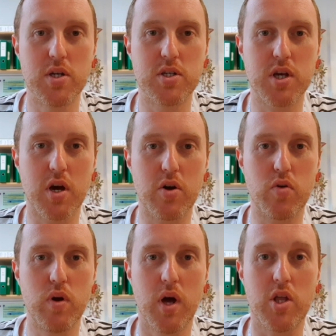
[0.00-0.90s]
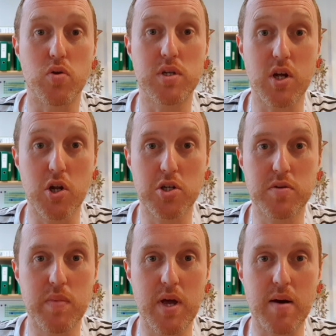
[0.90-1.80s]
So you'll see a lot
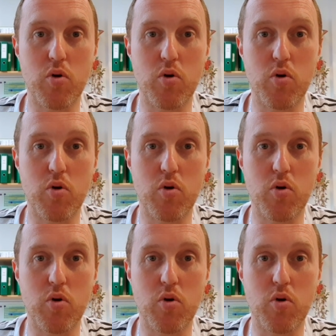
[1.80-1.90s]
of me.